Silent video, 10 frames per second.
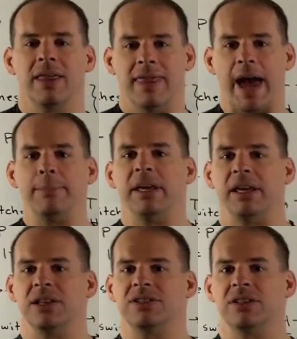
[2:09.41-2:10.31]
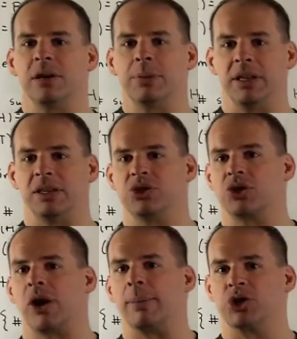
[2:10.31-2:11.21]
That means, to completely
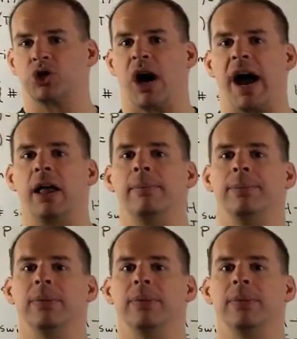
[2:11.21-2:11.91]
describe a trial,